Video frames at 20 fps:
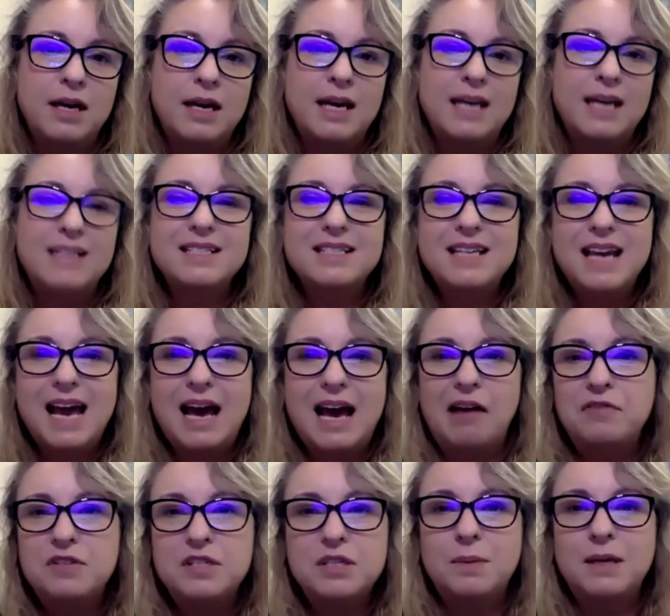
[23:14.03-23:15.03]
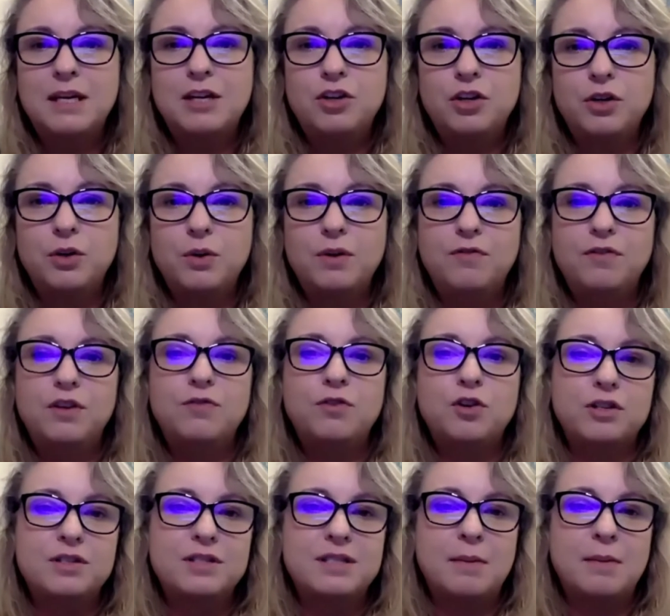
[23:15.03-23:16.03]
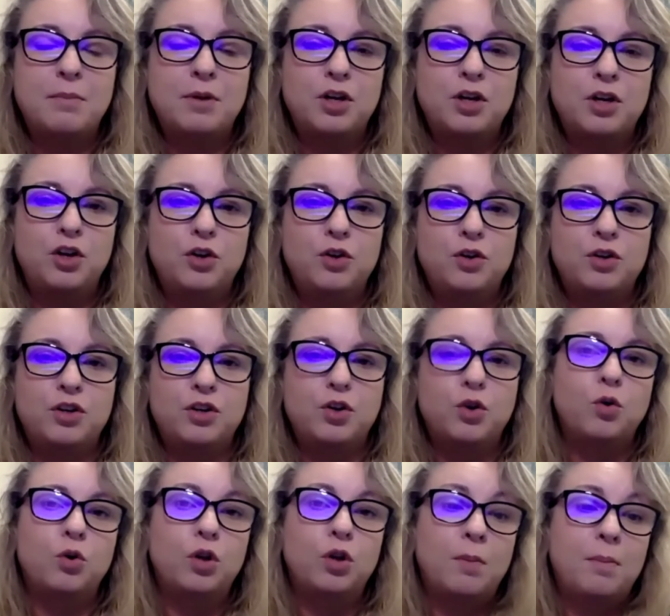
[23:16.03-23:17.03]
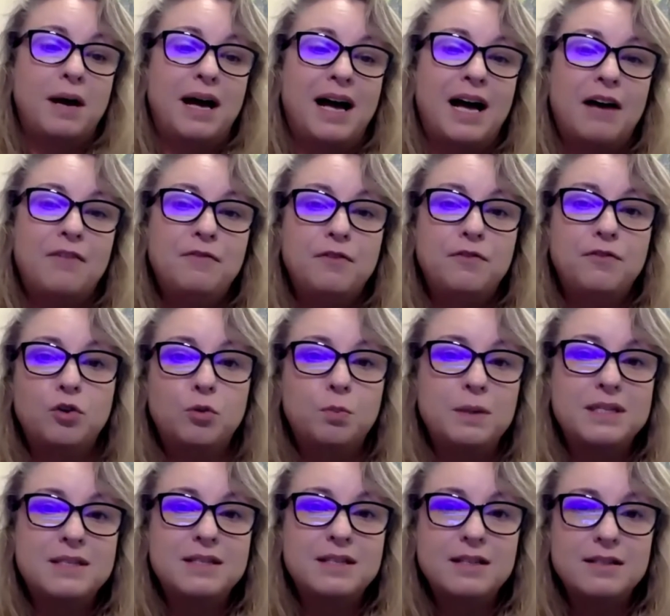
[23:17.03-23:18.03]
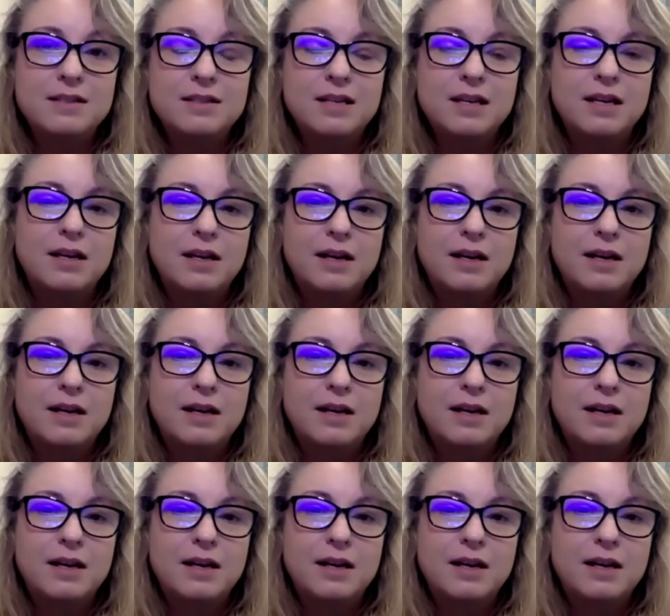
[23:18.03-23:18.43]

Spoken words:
It doesn't have to be you. If you've got somebody who can call on behalf of your business